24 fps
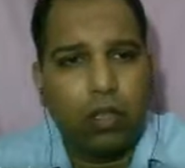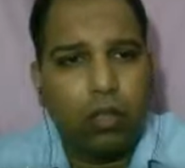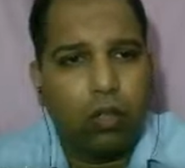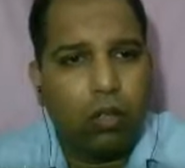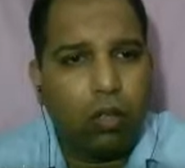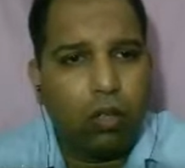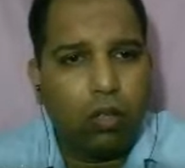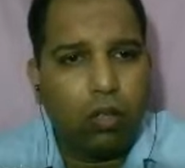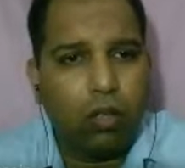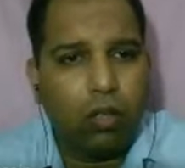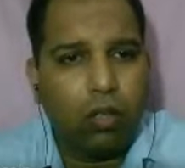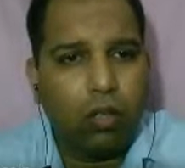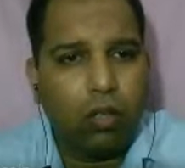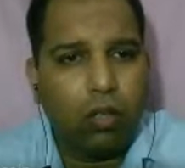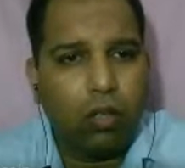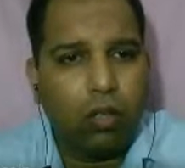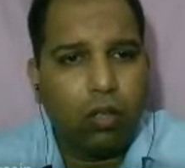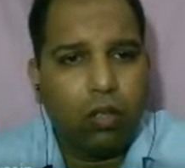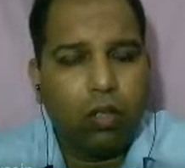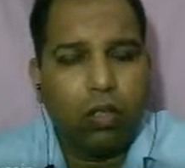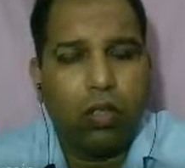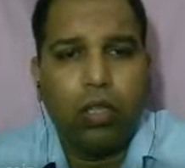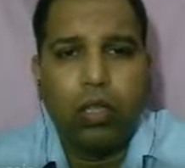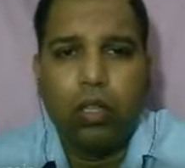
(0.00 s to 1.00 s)
are
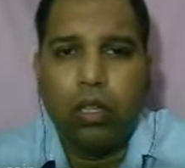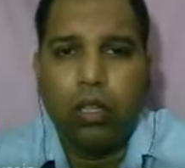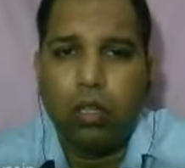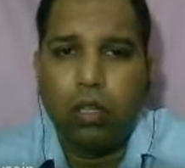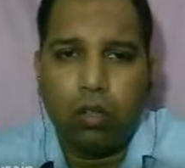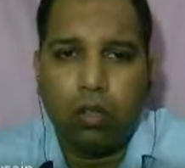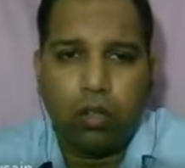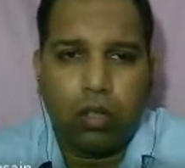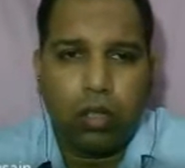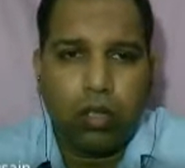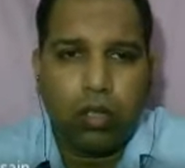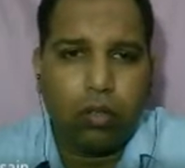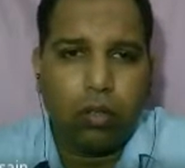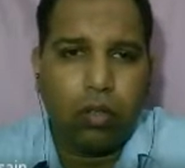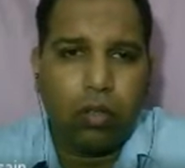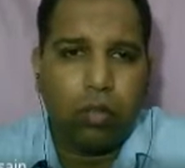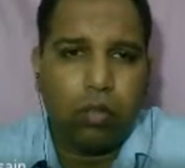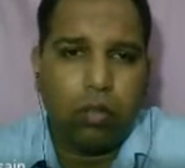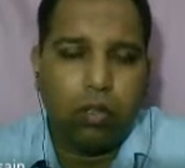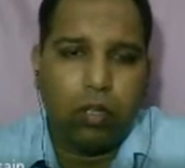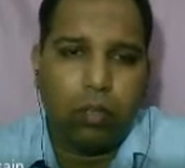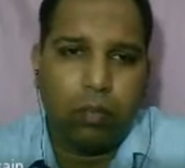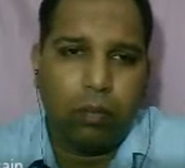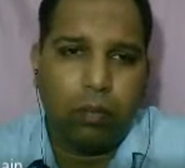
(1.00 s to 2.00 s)
not at all
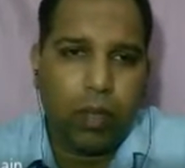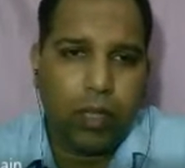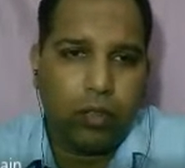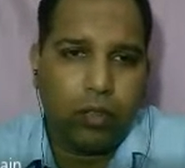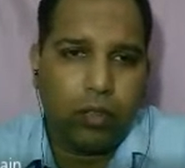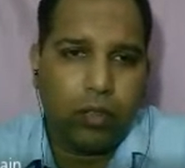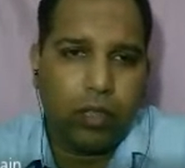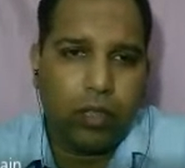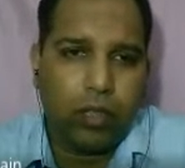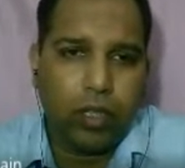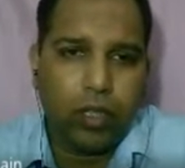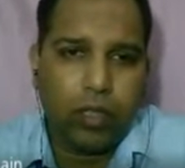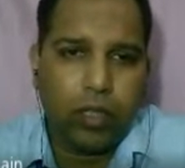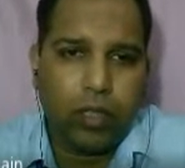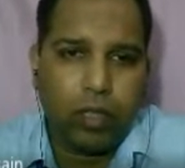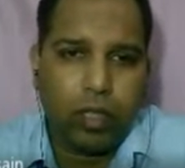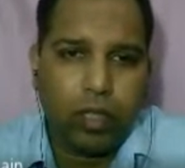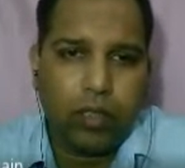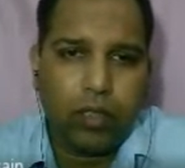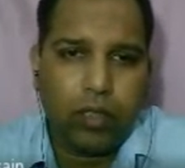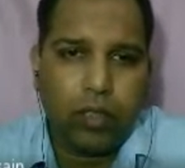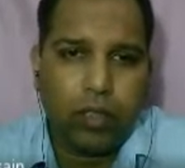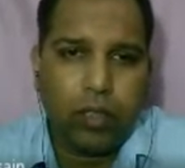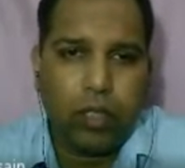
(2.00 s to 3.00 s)
pathogenic in
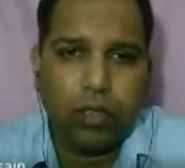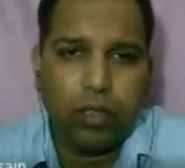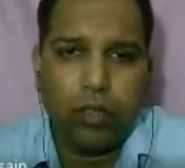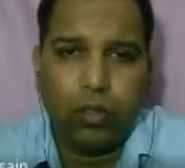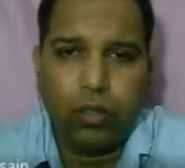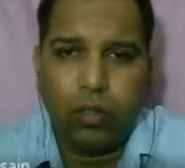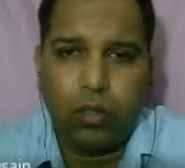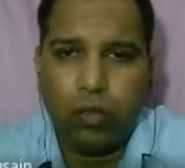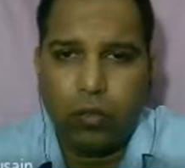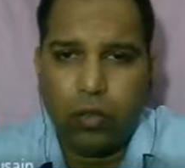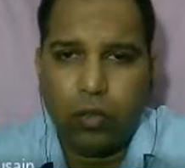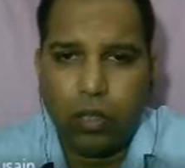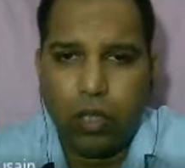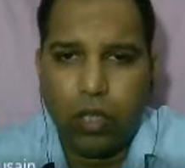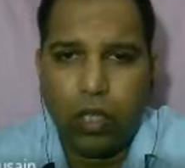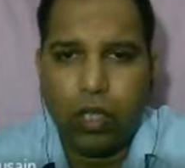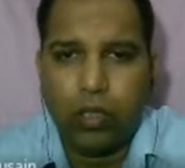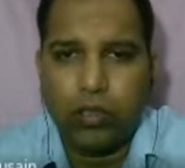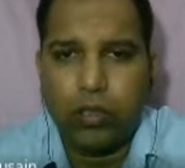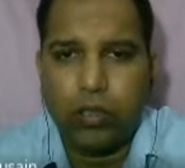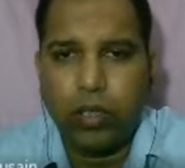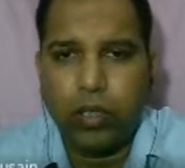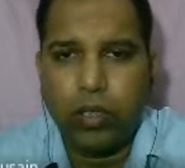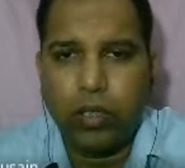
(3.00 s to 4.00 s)
nature, like
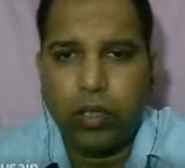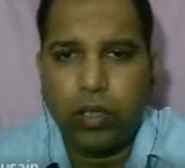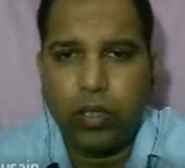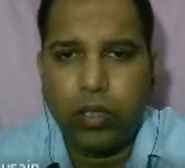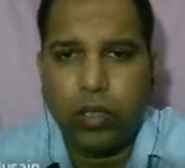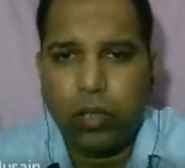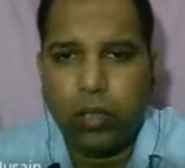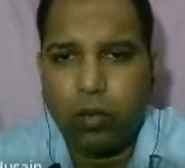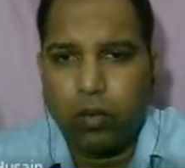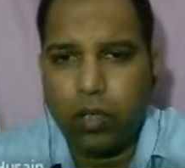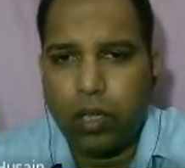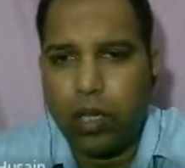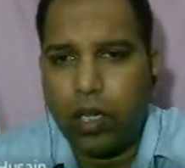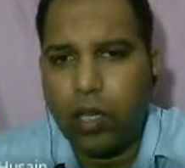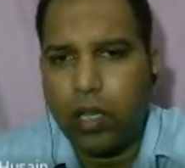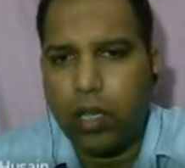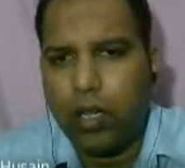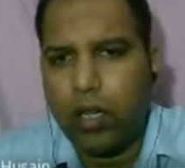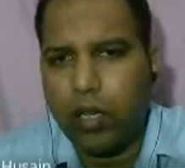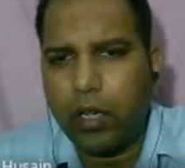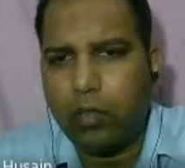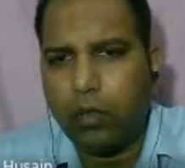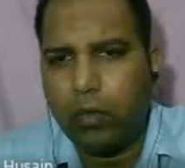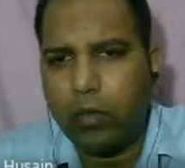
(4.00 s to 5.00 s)
Pseudomonas, E. coli,
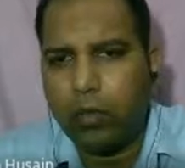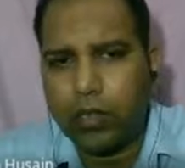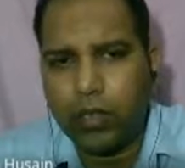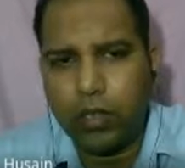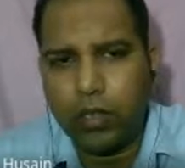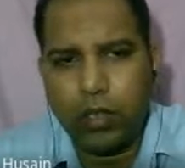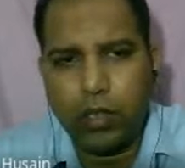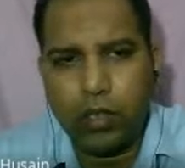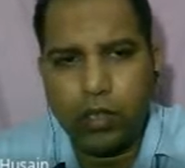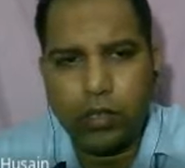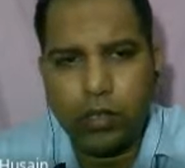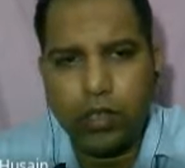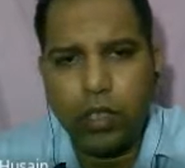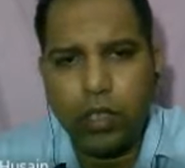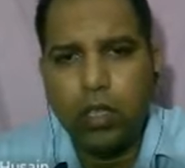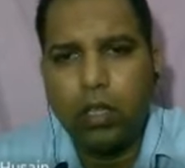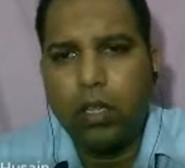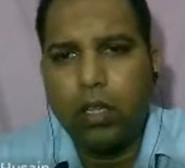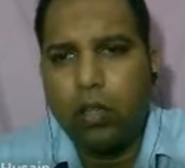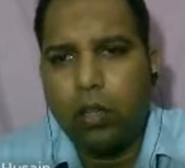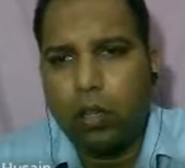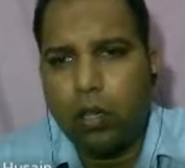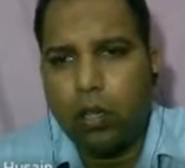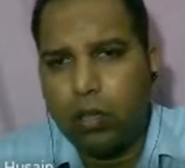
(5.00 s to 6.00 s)
Lactobacillus,
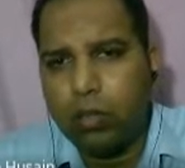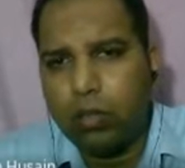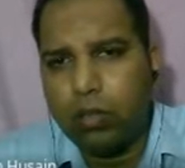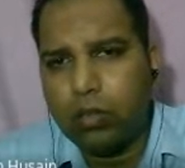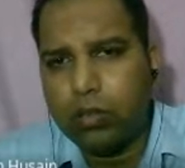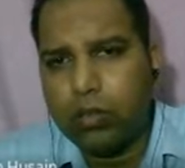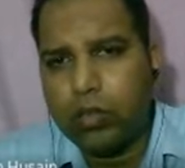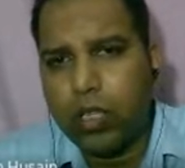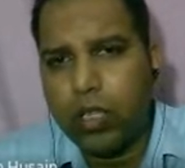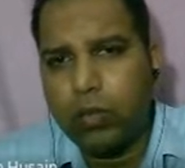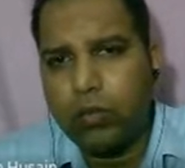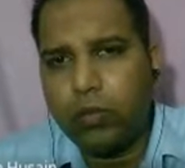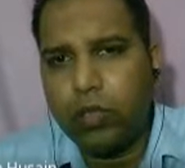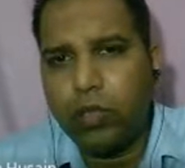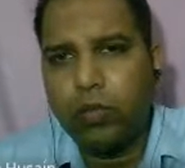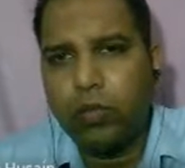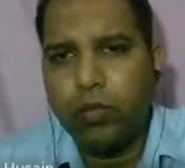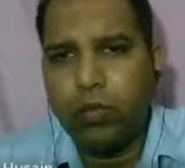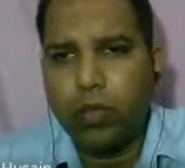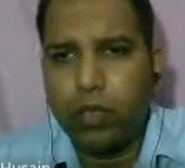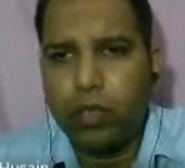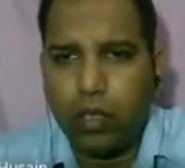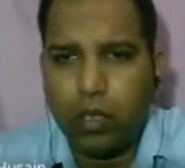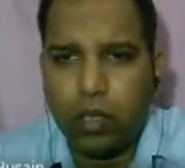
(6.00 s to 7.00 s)
all those types of
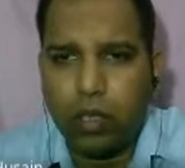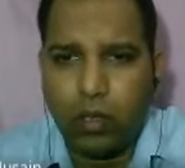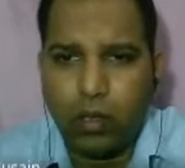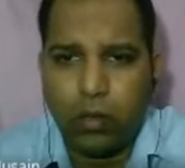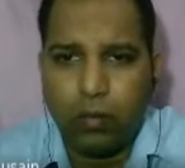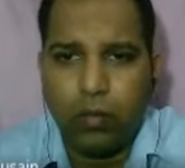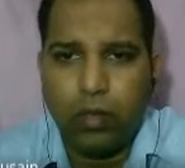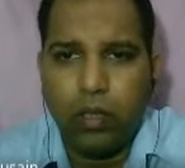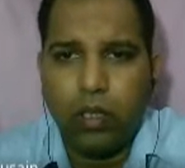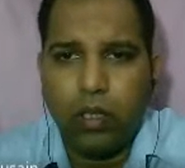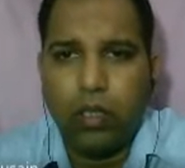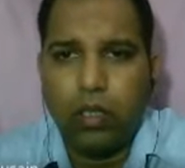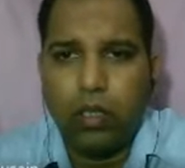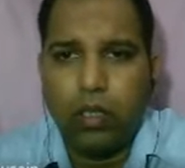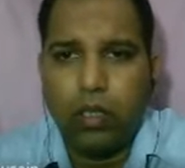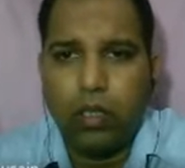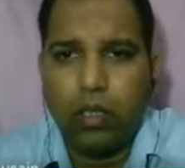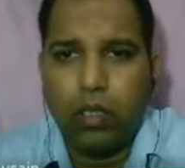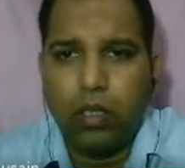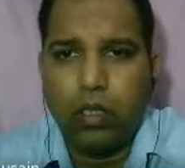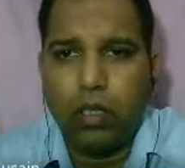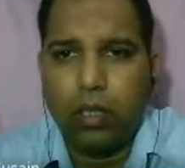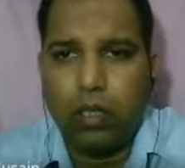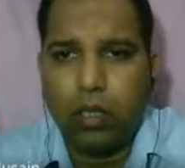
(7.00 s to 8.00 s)

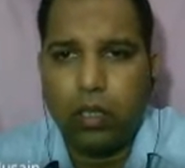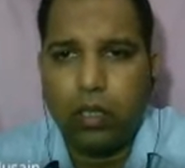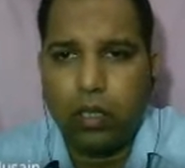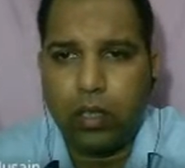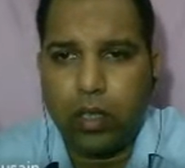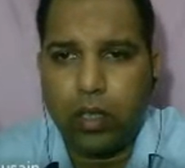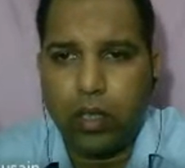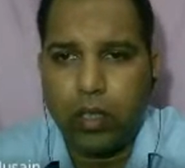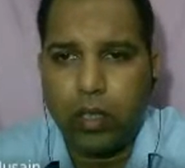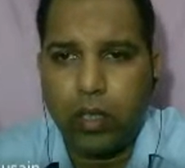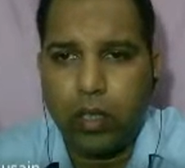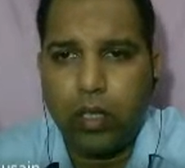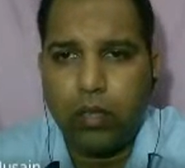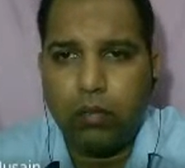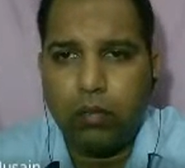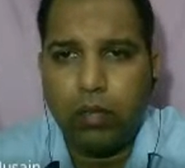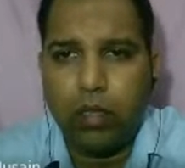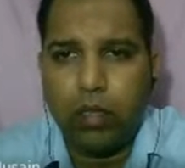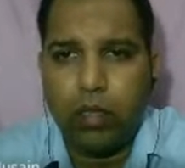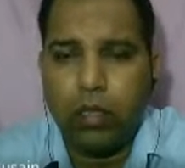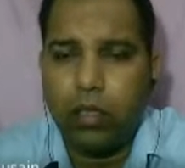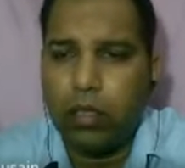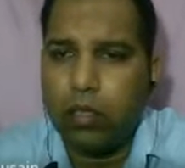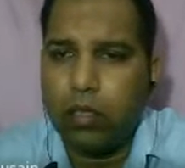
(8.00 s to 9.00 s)
containment,
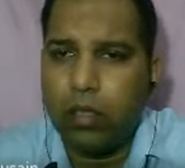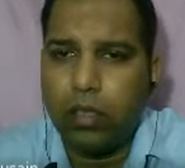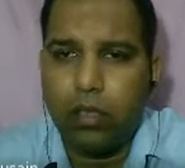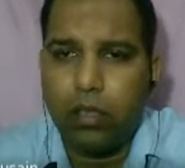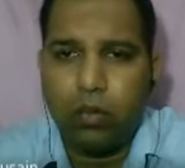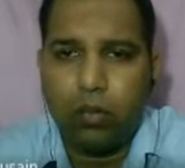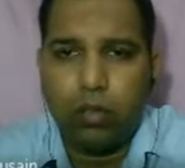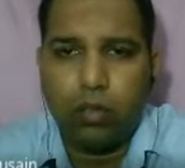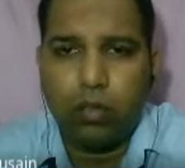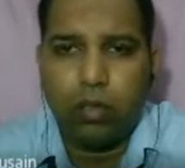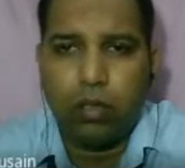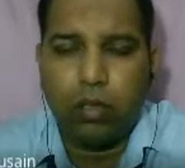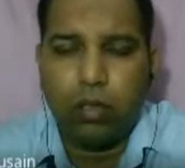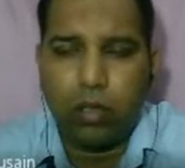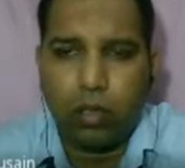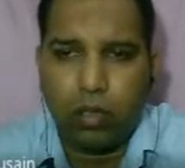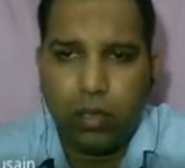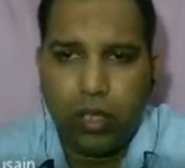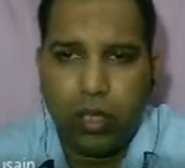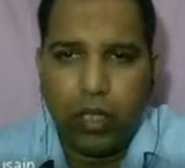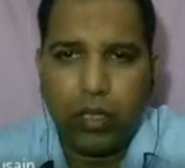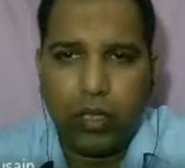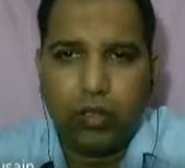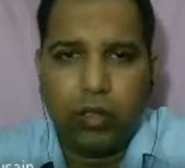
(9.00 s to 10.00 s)
they don't
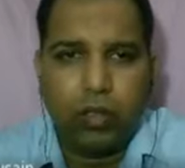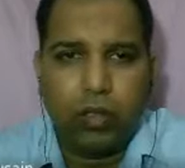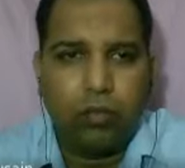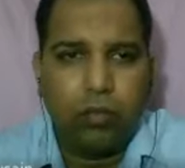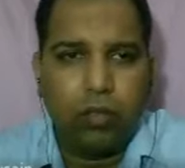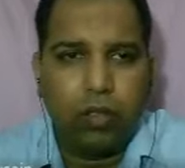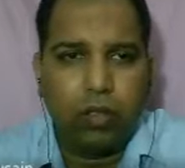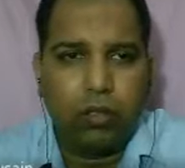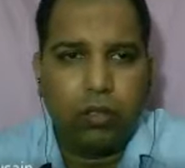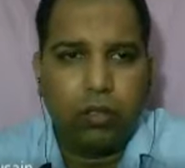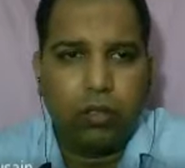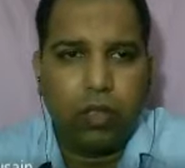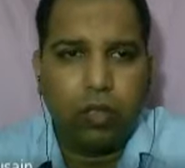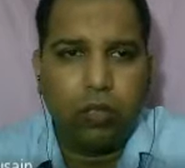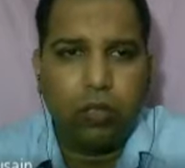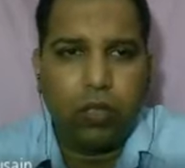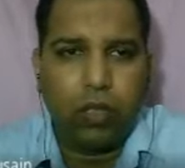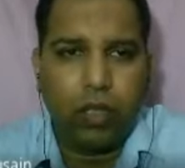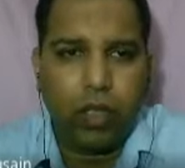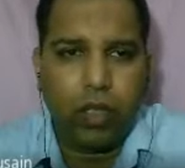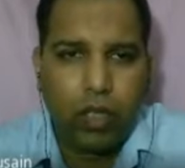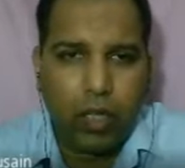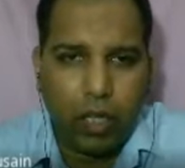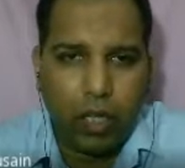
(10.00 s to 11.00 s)
need some sort of
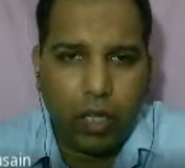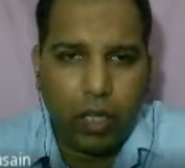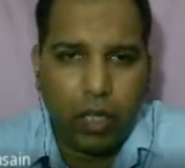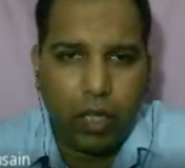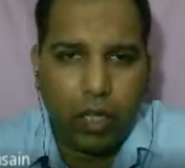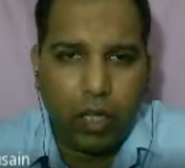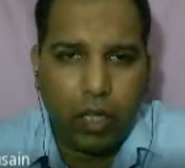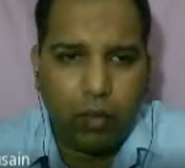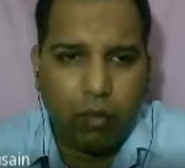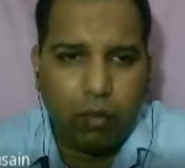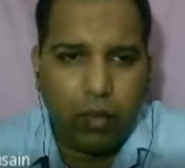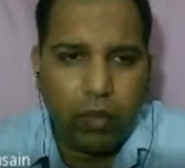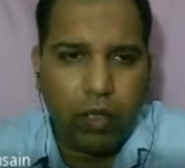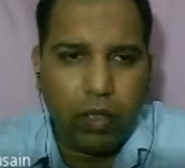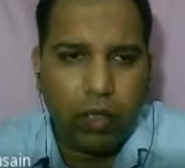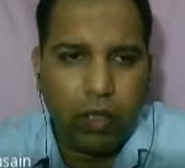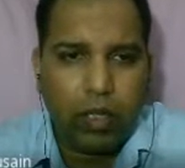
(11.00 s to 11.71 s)
containment.